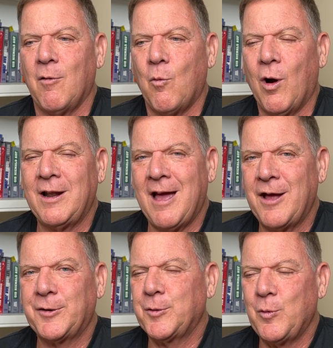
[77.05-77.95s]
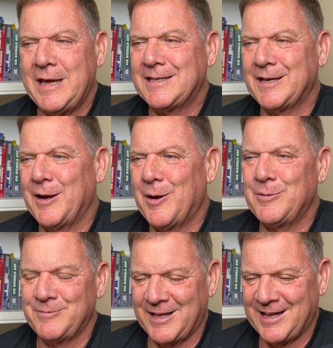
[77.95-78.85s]
one hundred weeks
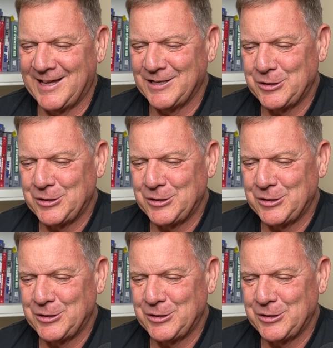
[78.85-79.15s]
ago, uh,